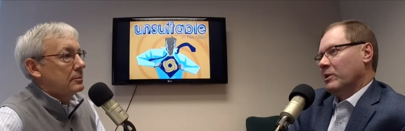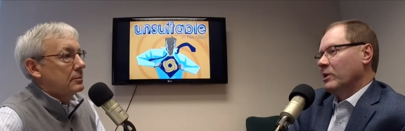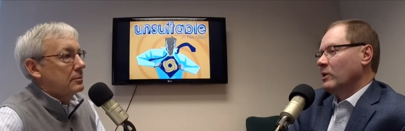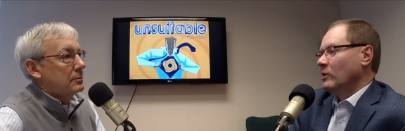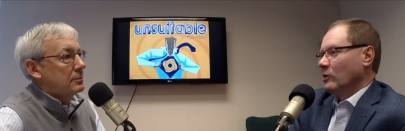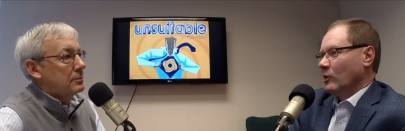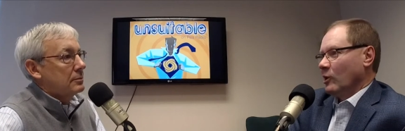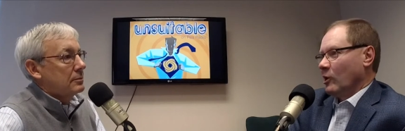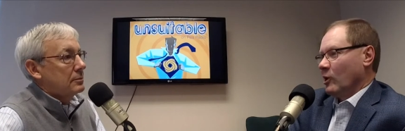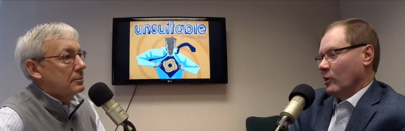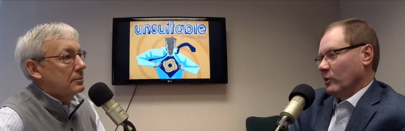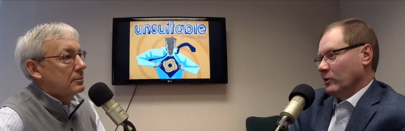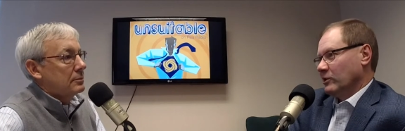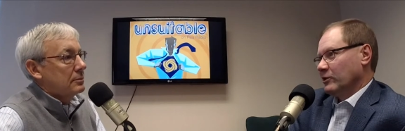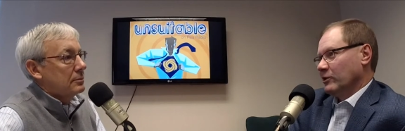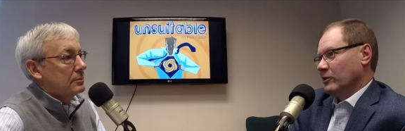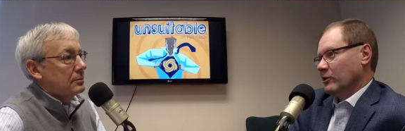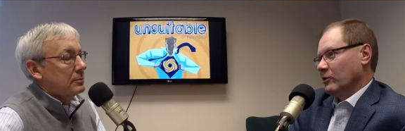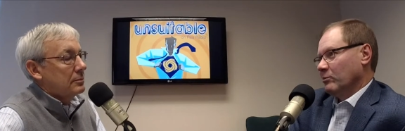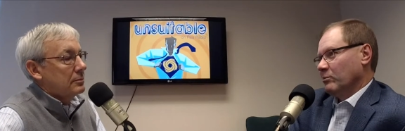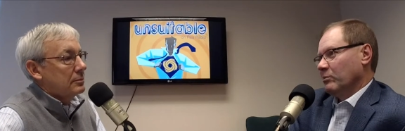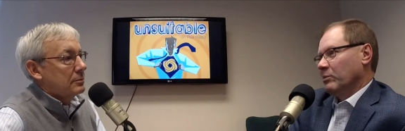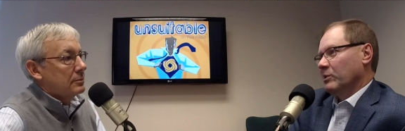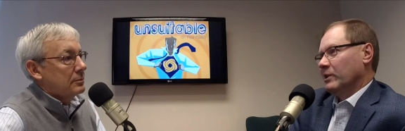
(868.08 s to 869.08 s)
Speaker 1: a
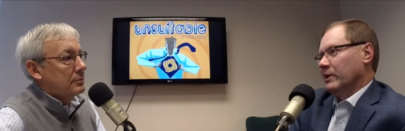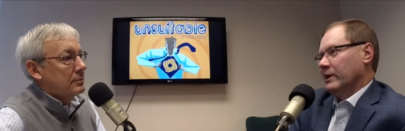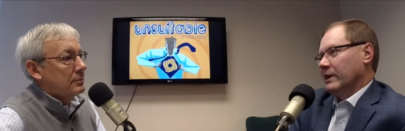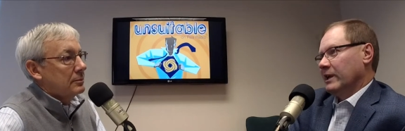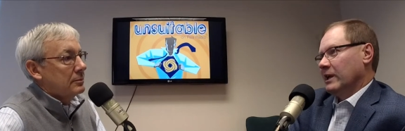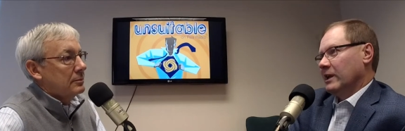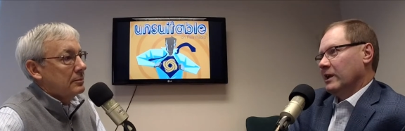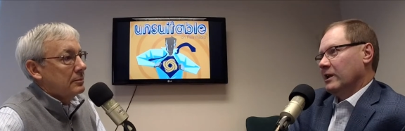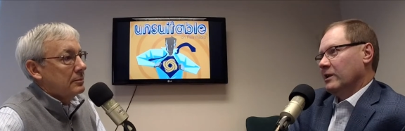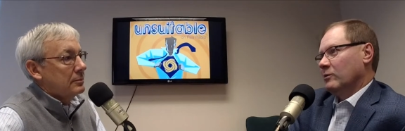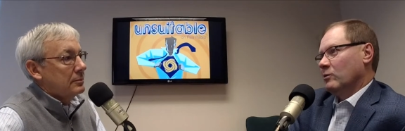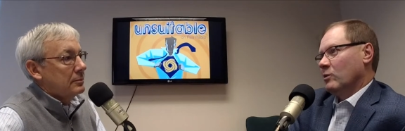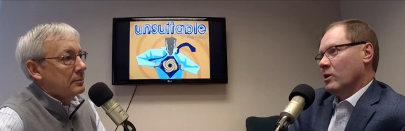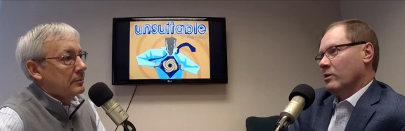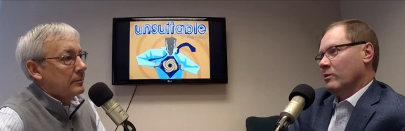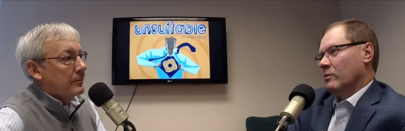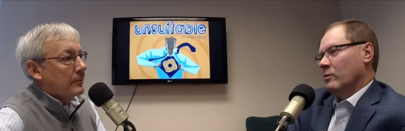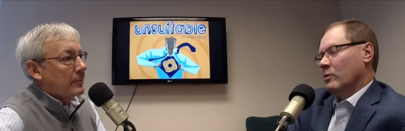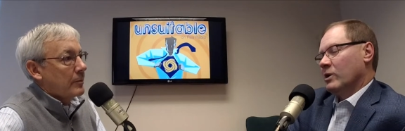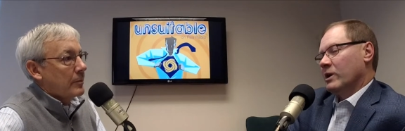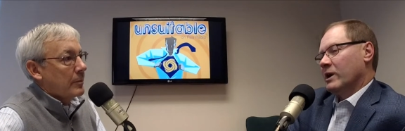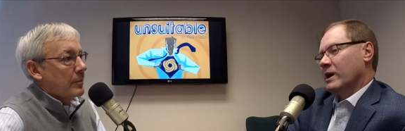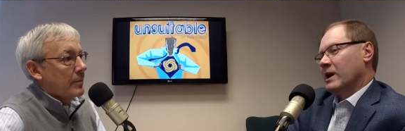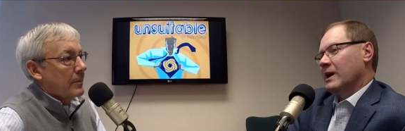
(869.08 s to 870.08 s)
long-term plan. What
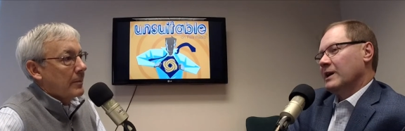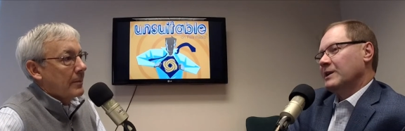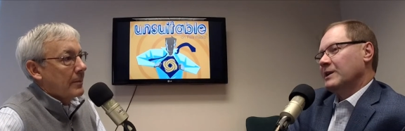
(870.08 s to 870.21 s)
what I